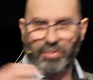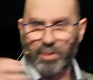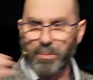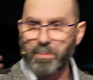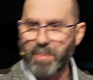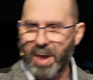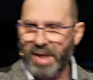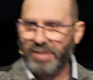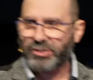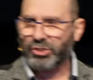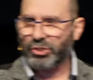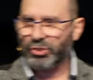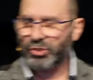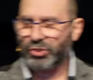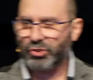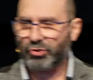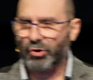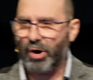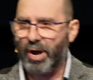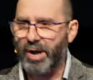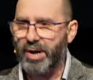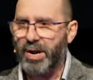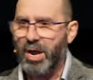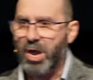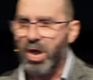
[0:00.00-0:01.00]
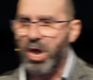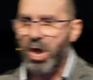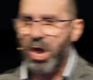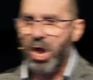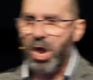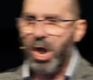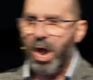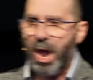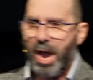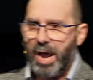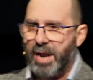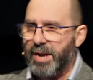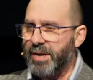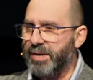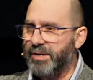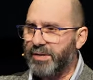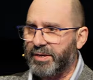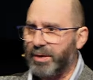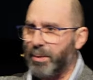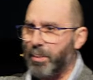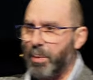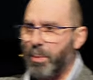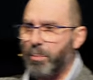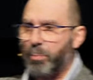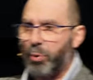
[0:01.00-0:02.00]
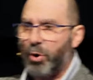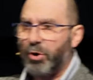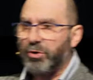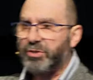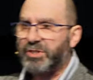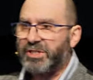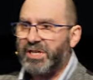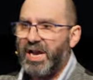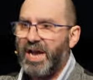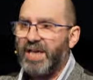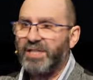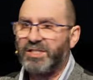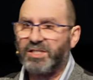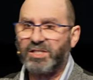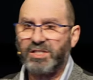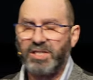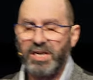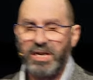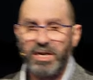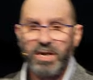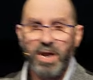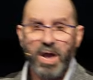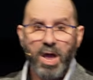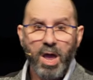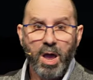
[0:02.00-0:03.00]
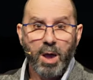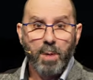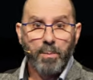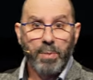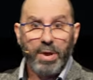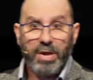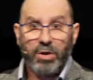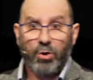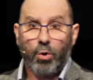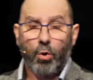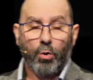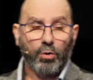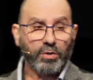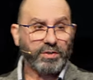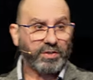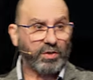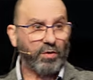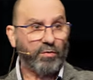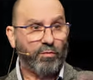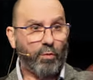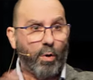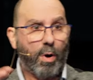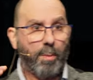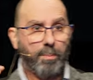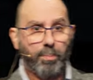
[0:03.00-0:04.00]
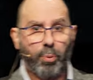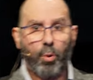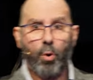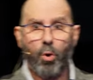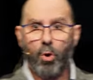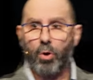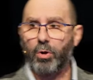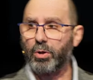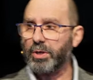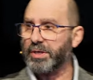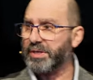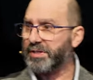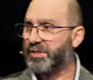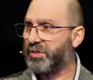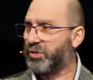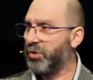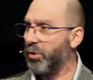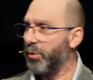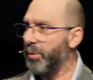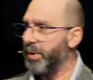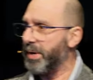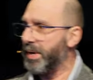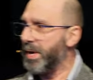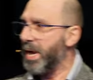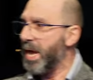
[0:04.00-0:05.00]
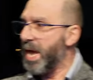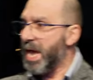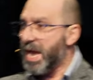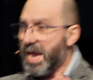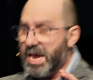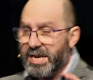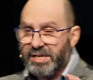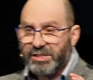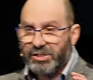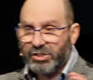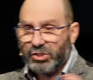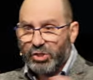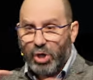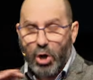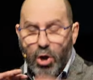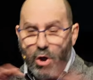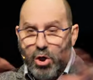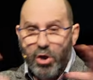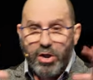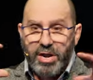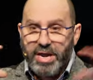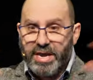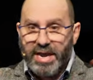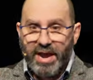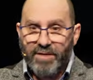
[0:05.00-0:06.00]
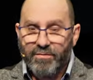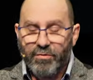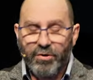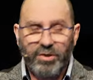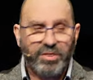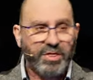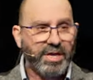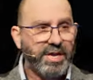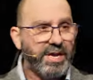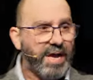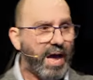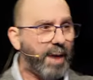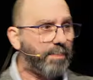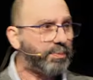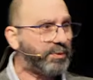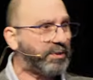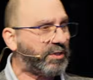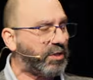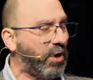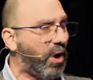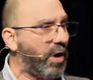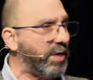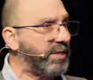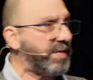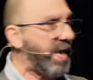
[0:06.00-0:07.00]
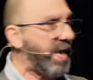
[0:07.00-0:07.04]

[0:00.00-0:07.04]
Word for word: the magistrate and protesting because of what Paul is doing. He's turning everything upside